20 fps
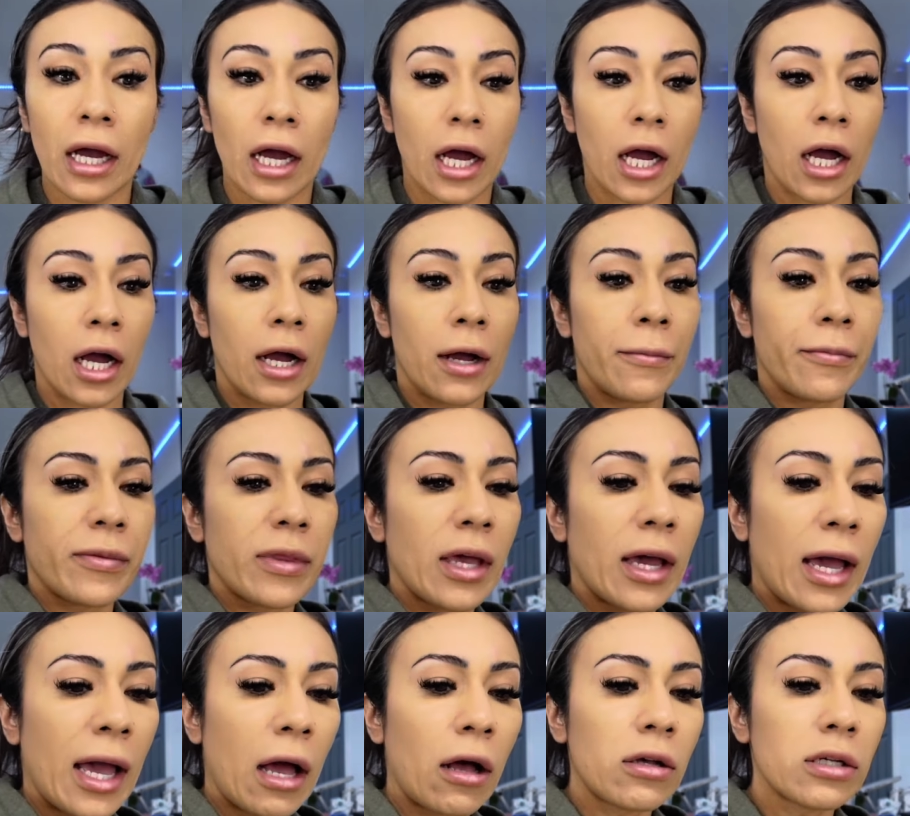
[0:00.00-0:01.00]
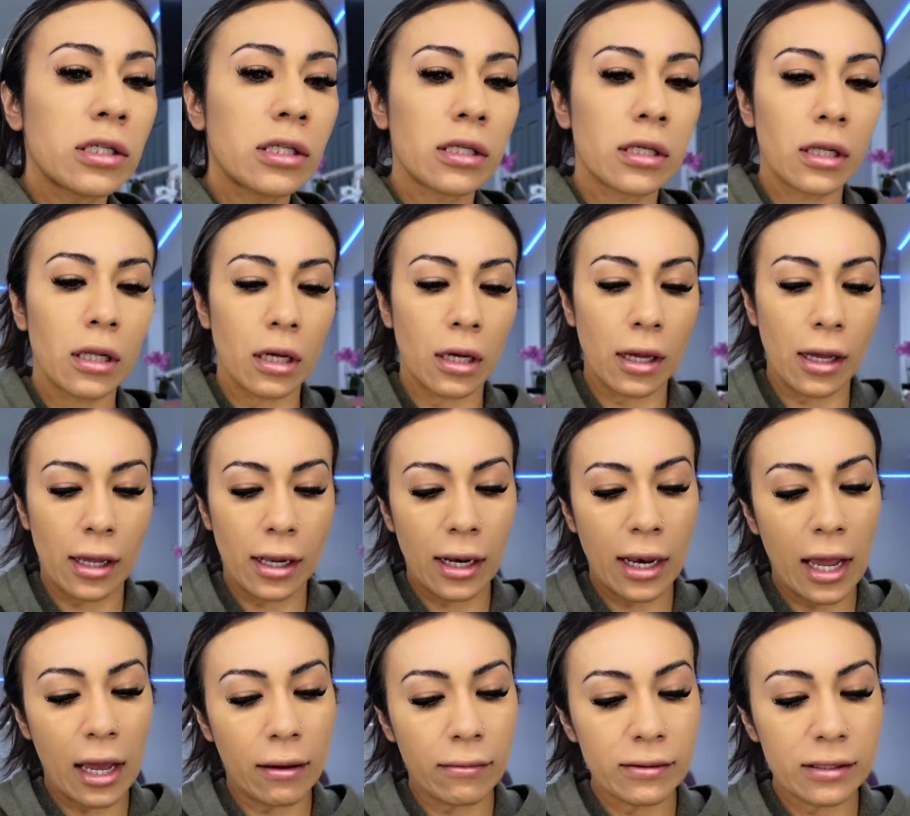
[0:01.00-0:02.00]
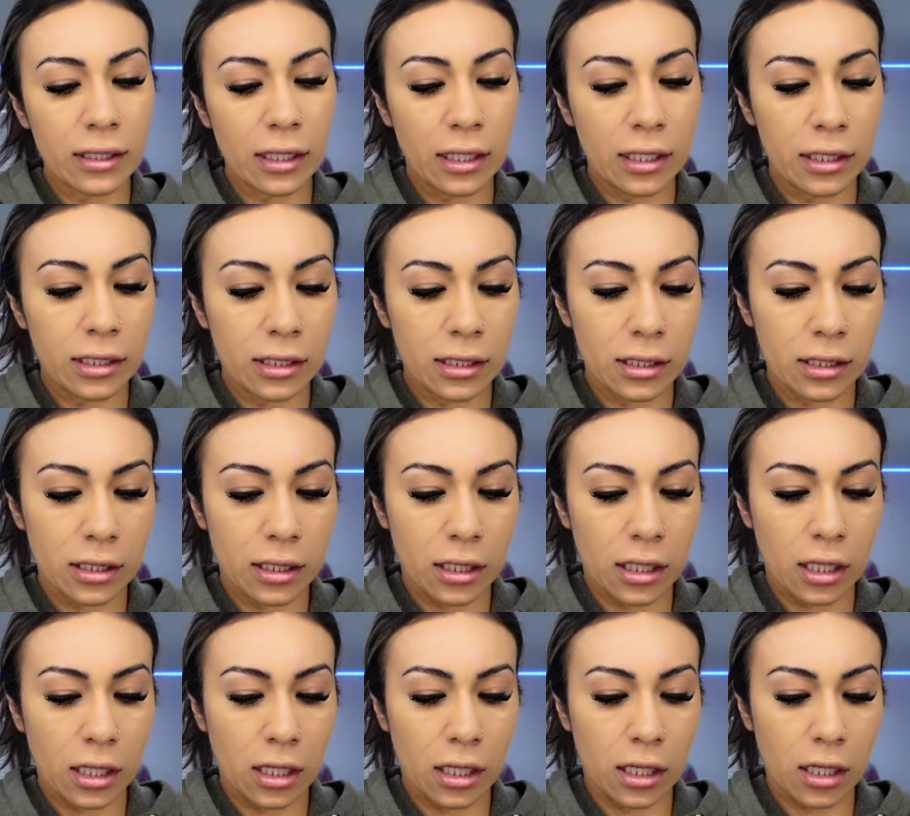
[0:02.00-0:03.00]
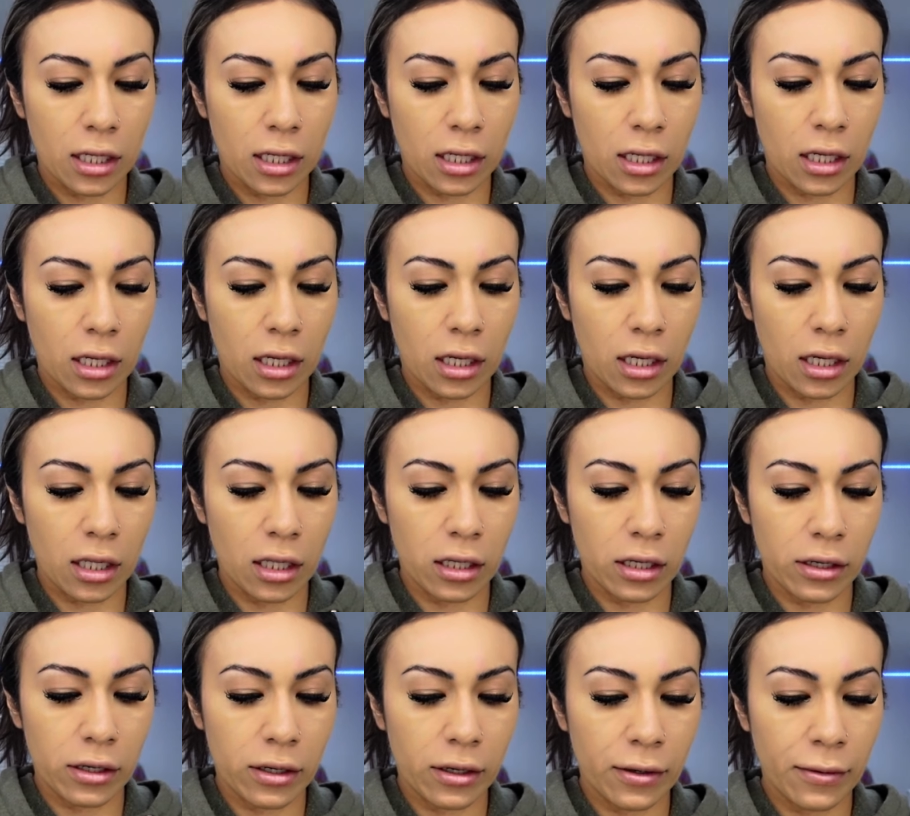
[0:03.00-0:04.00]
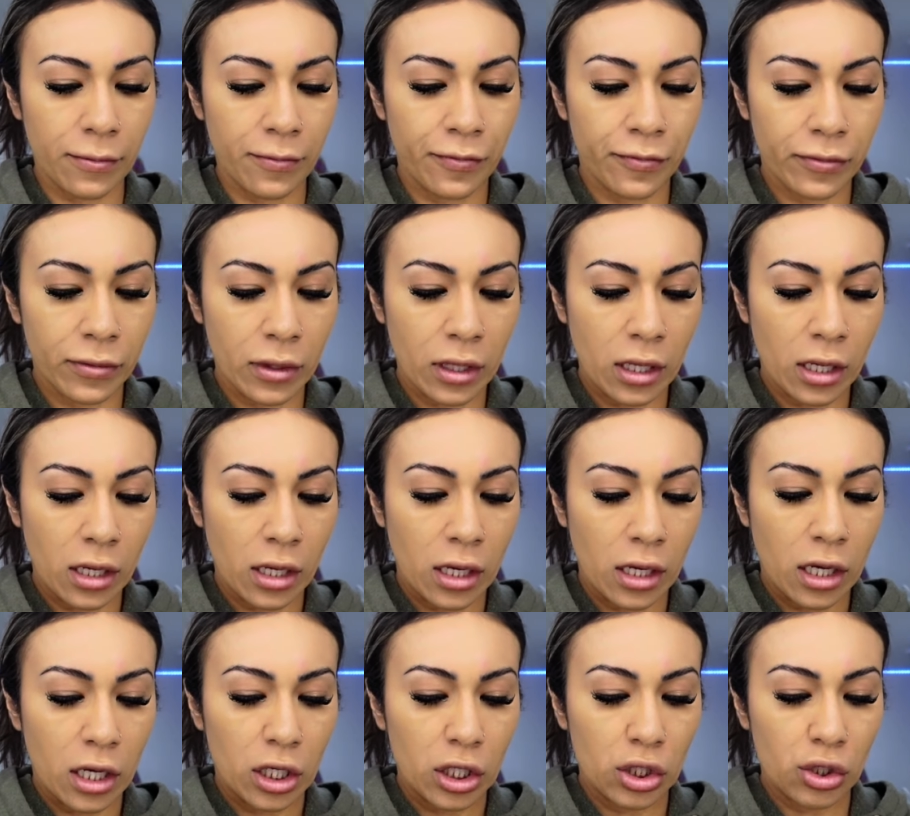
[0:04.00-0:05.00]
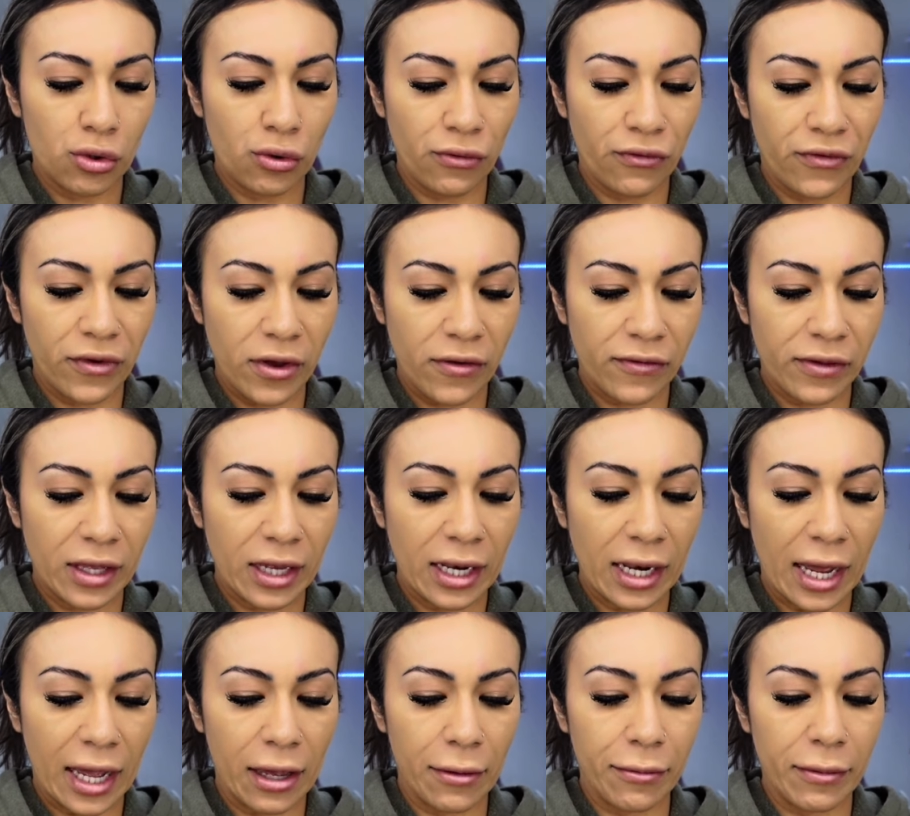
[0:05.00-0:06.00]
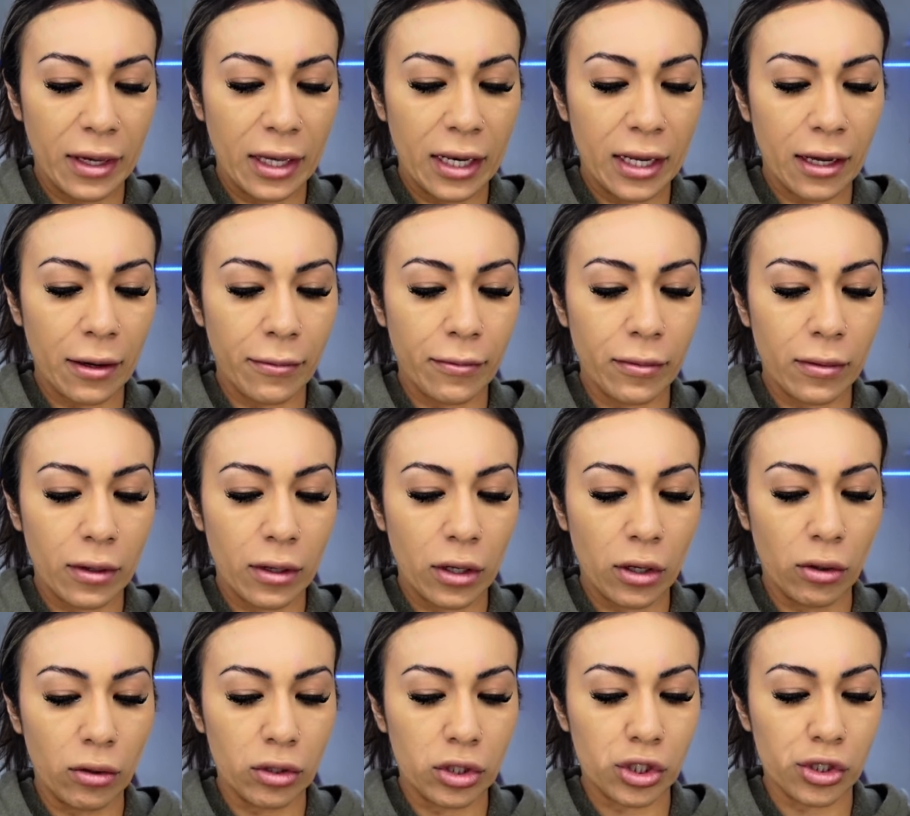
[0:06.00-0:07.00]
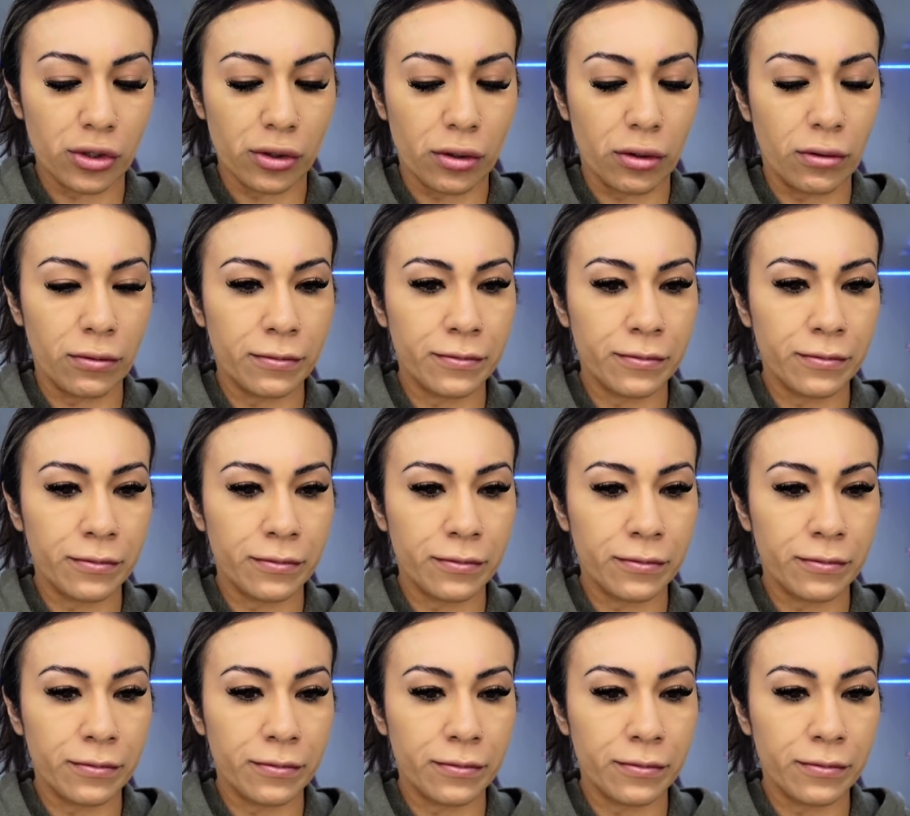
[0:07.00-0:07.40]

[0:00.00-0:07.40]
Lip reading: The House Labs is the color 250 light medium neutral,